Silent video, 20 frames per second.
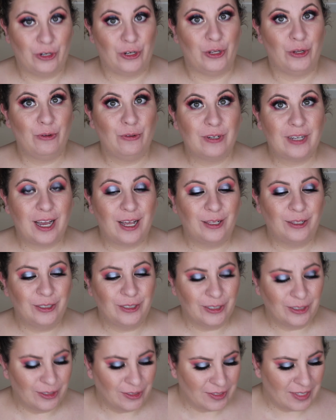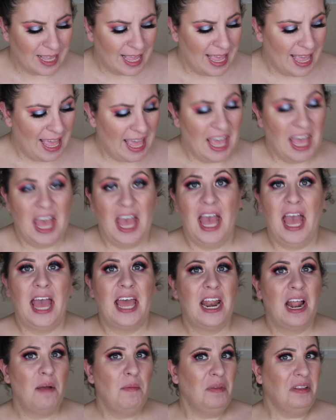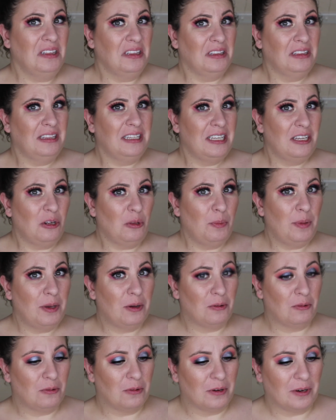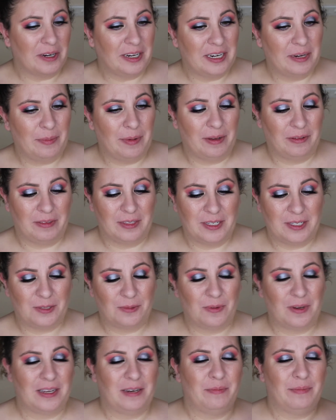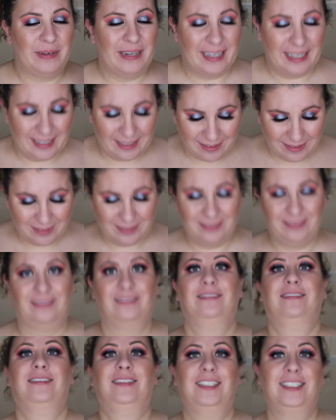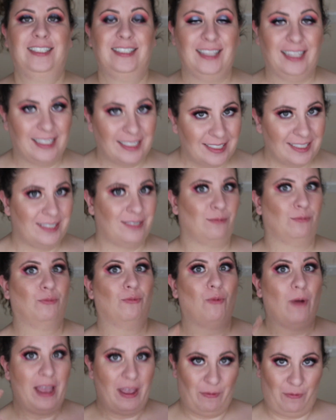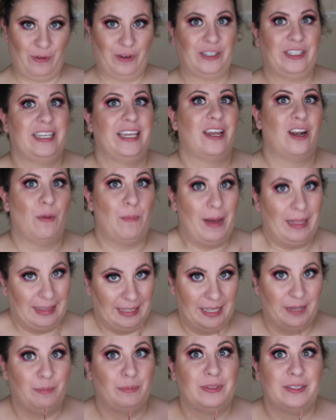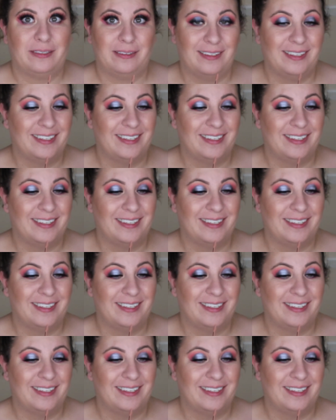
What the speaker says: nude colors, and I'm a little bit worried about this one, but let's wait for it to get on my lips.